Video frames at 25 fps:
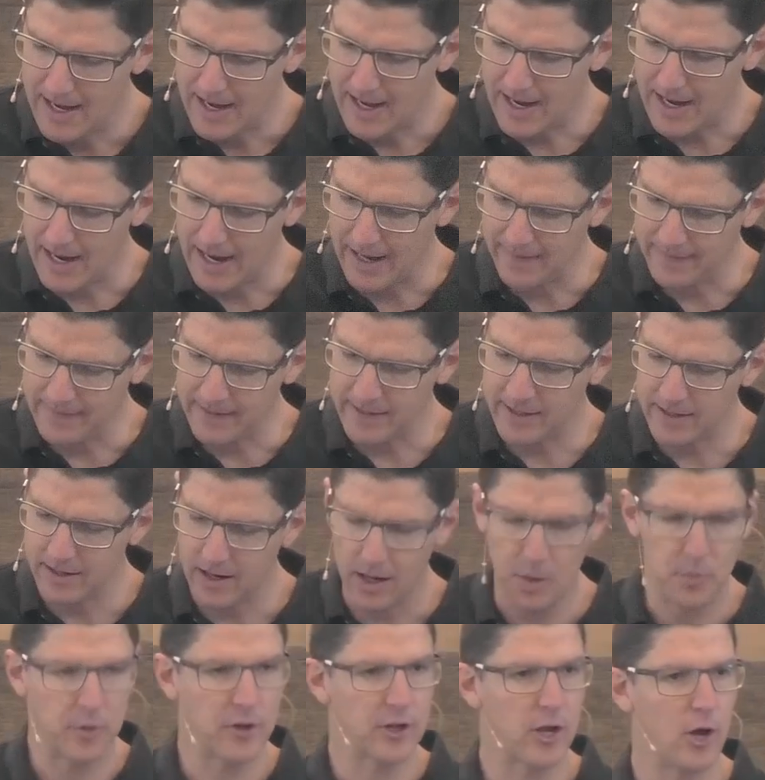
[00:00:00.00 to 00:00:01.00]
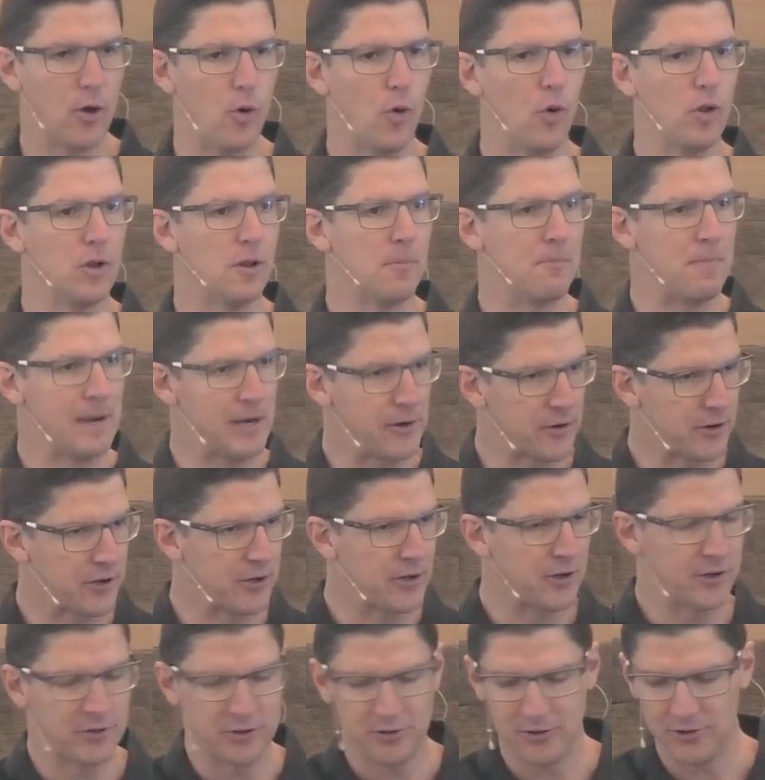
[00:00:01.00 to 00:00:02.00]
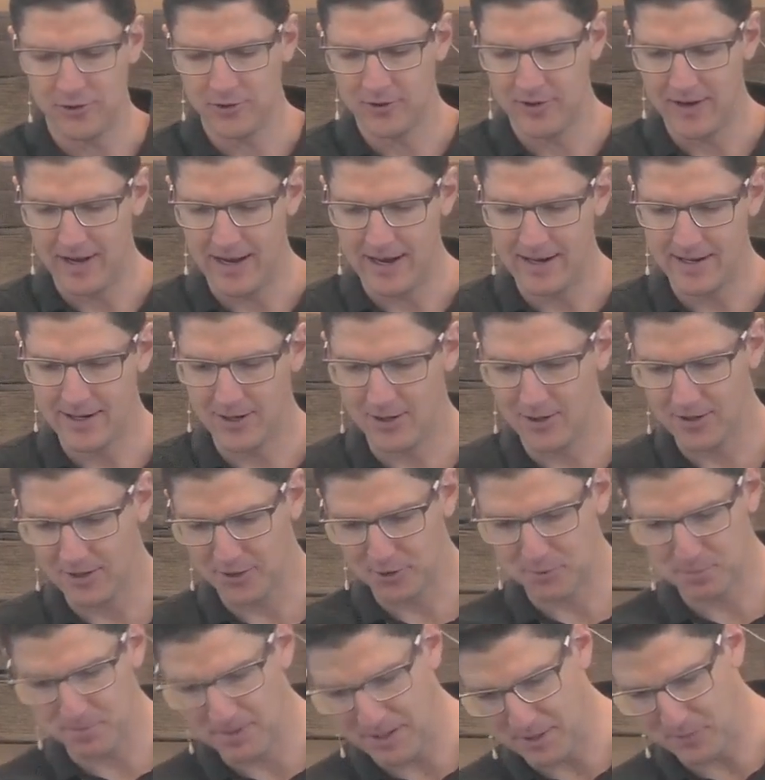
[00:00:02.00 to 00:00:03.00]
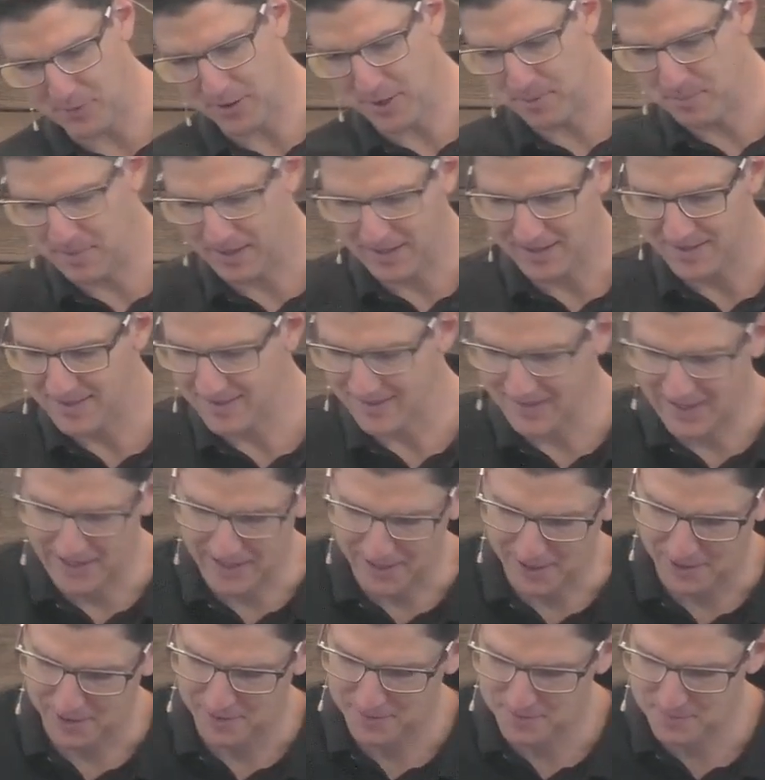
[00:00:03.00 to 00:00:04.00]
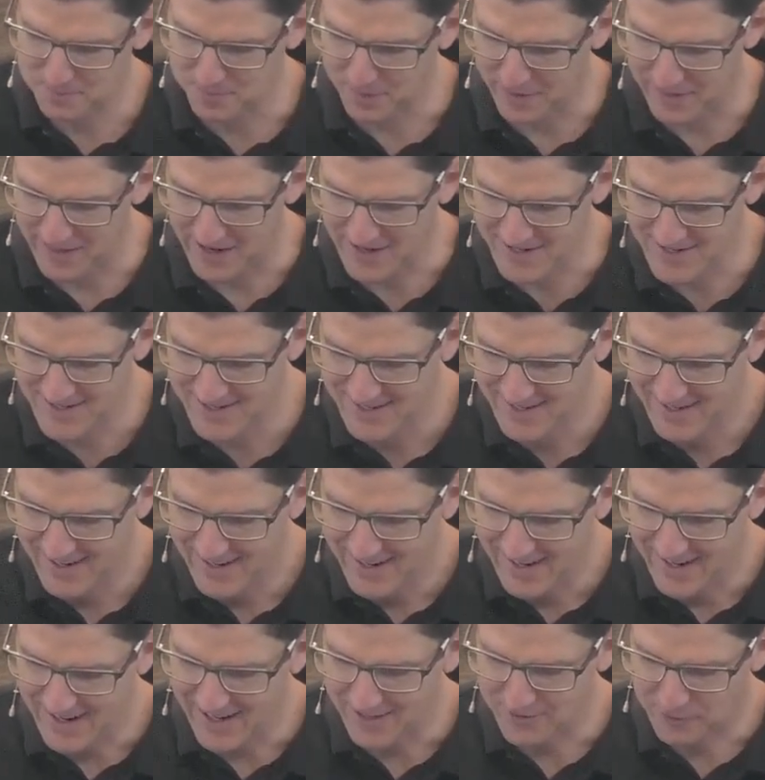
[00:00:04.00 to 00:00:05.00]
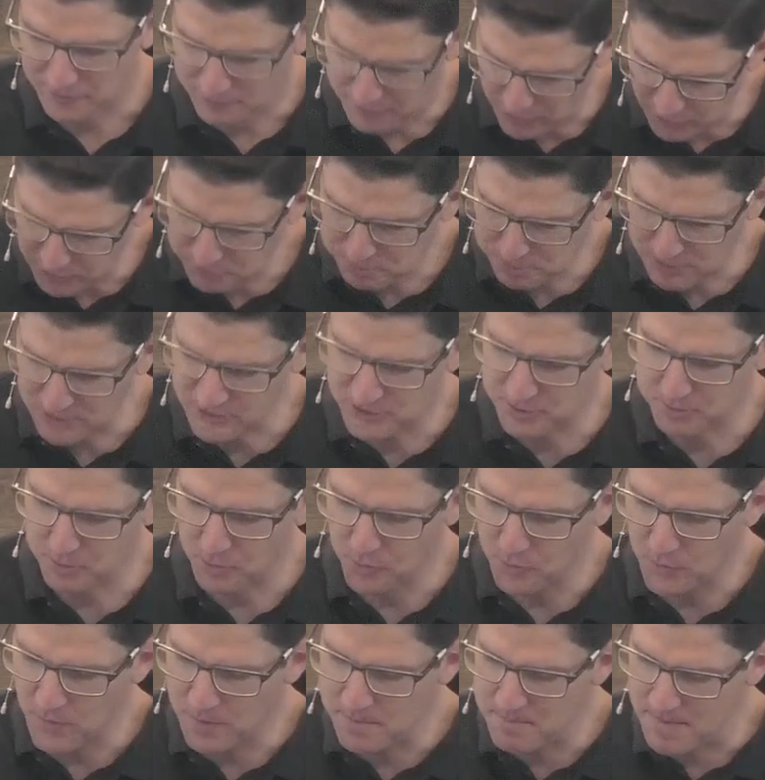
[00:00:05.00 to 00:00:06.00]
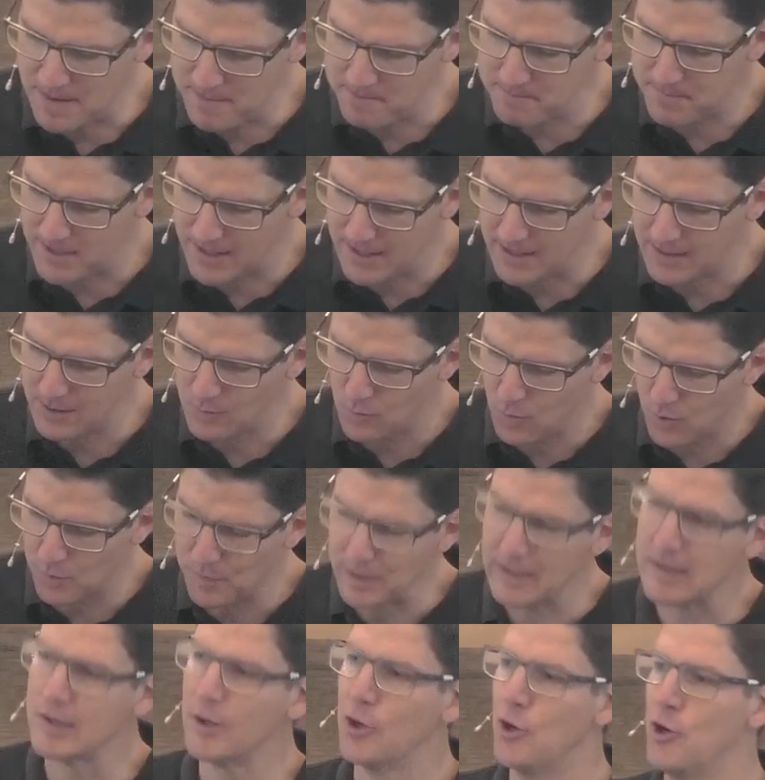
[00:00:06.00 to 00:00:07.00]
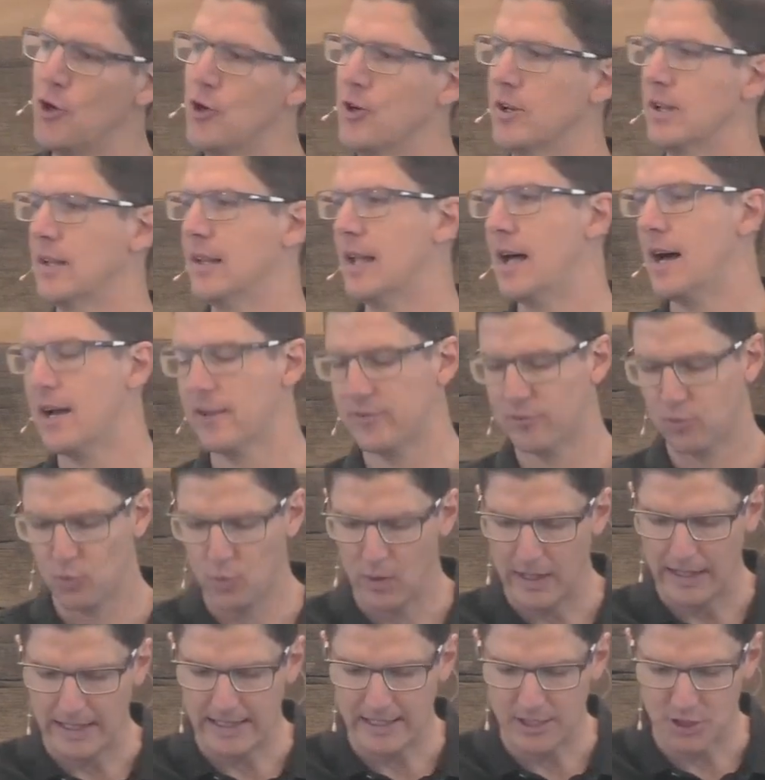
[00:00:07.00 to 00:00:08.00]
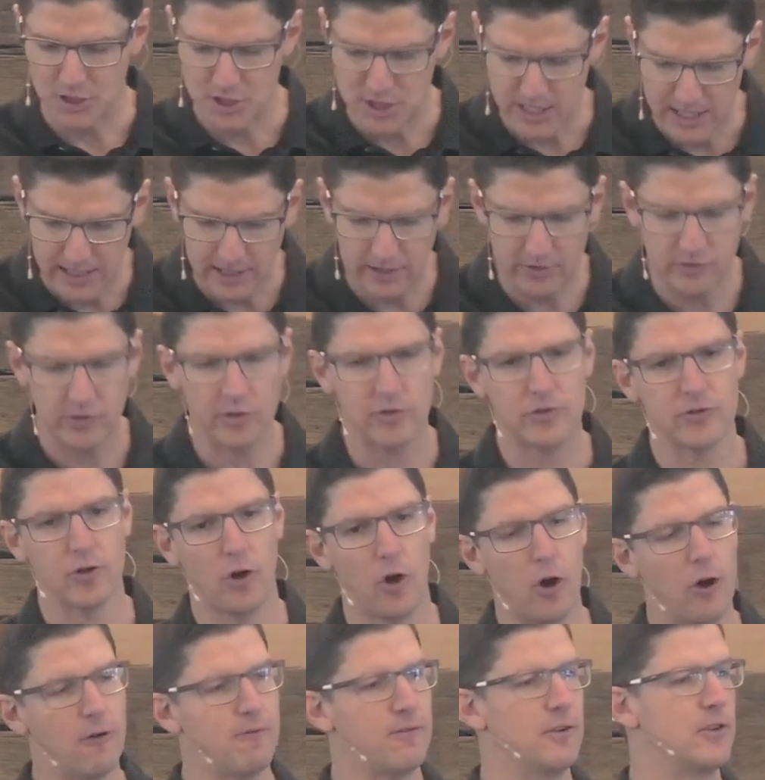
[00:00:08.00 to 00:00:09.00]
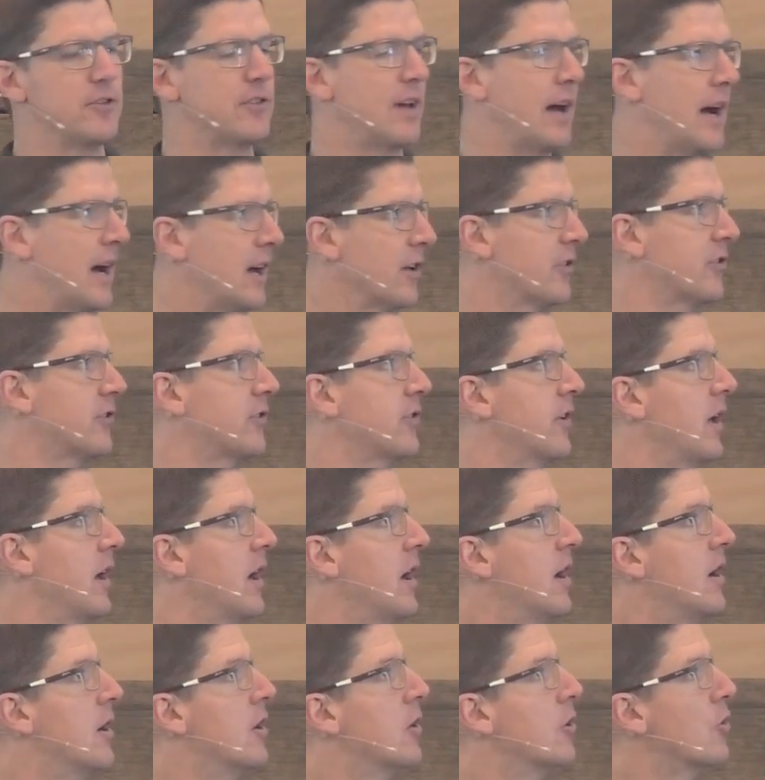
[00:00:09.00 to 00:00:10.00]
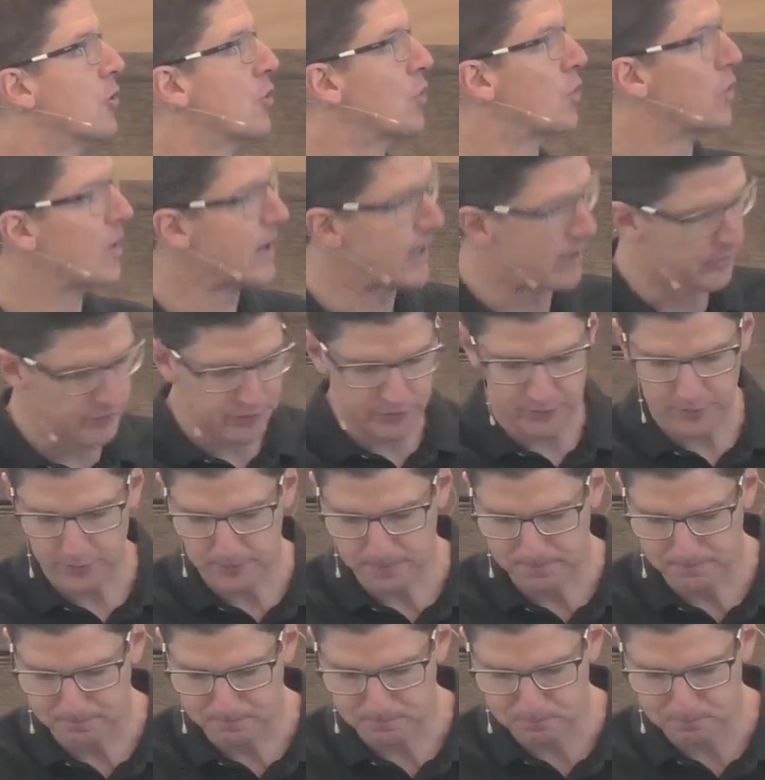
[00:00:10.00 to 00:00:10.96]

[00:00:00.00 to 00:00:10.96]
Uh, and then I want to go all American on you, and I'll explain what I mean later by that. Uh, so, first principle remember what we learned last week Jesus offers us rest.